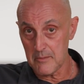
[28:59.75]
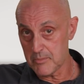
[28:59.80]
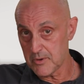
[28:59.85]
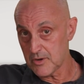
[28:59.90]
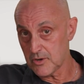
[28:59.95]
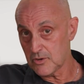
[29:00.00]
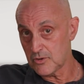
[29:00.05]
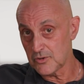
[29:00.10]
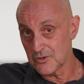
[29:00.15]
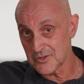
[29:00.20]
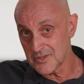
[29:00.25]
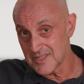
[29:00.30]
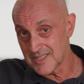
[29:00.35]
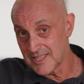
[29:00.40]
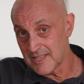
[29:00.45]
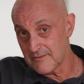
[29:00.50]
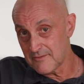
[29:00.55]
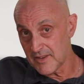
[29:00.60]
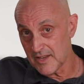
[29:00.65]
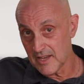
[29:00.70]
But of course,
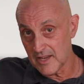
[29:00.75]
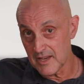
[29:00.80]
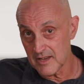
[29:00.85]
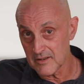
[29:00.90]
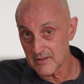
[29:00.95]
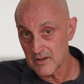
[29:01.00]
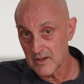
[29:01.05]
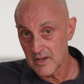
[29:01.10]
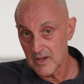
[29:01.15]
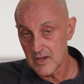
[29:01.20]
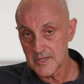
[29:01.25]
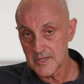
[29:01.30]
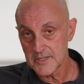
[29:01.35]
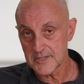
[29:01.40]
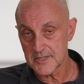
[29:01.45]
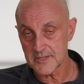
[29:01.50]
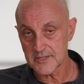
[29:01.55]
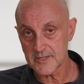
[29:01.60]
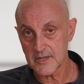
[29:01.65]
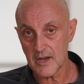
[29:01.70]
living in
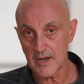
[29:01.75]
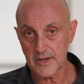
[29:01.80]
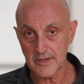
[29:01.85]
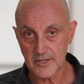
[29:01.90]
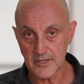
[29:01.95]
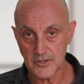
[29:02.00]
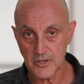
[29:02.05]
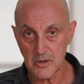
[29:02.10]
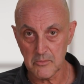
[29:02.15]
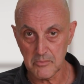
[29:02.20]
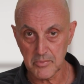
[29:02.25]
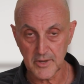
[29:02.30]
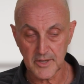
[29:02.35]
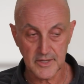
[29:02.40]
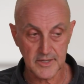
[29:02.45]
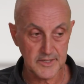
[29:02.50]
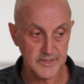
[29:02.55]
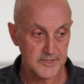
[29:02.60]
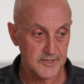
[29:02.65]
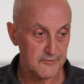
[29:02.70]
society,
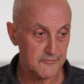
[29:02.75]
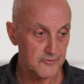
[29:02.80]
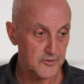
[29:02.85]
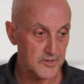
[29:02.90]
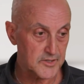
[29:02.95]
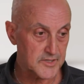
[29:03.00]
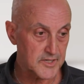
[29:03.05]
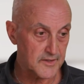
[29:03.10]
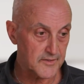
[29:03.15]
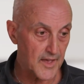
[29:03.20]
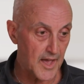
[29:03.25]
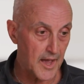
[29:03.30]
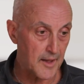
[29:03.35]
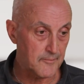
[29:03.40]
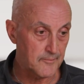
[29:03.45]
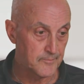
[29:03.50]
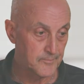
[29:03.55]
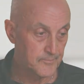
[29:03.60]
completely different to that.